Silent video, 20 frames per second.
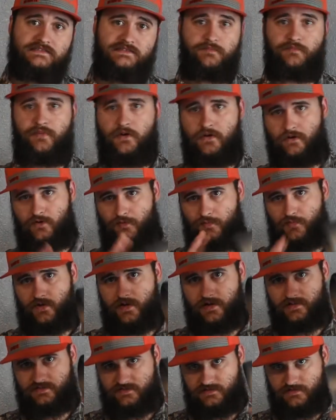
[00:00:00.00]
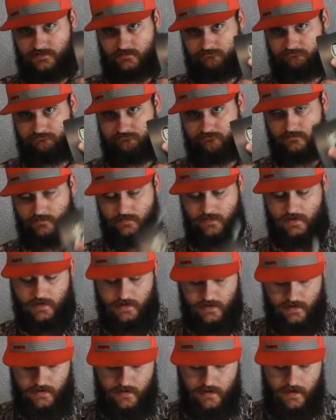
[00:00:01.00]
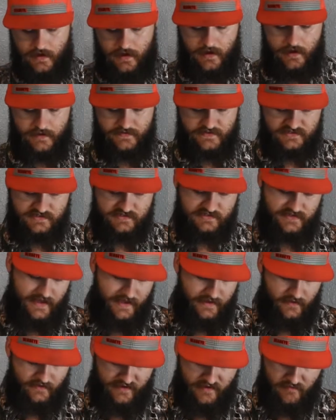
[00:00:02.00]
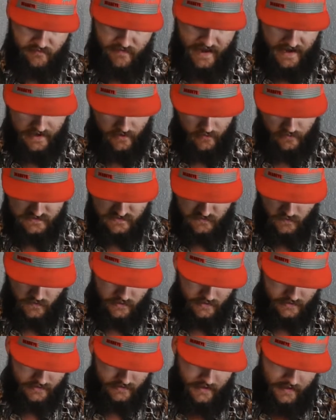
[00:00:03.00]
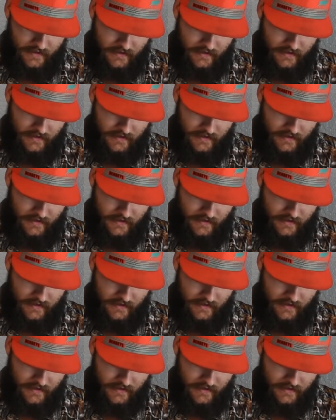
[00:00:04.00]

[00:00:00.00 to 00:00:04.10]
a burger press. This is the LEM Backwoods one.